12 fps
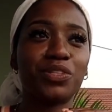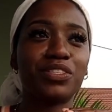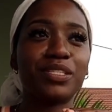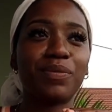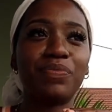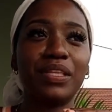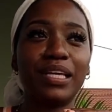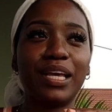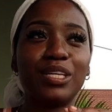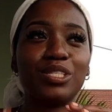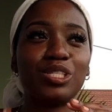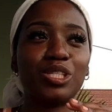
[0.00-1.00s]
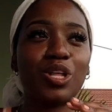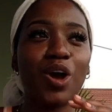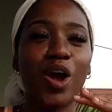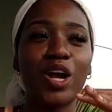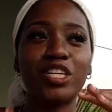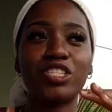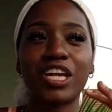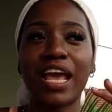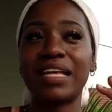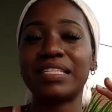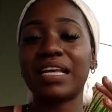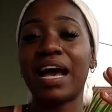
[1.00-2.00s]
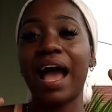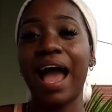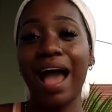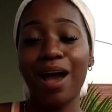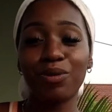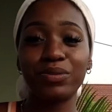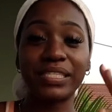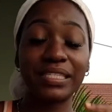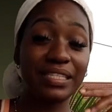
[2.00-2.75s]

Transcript: with something as large as a house,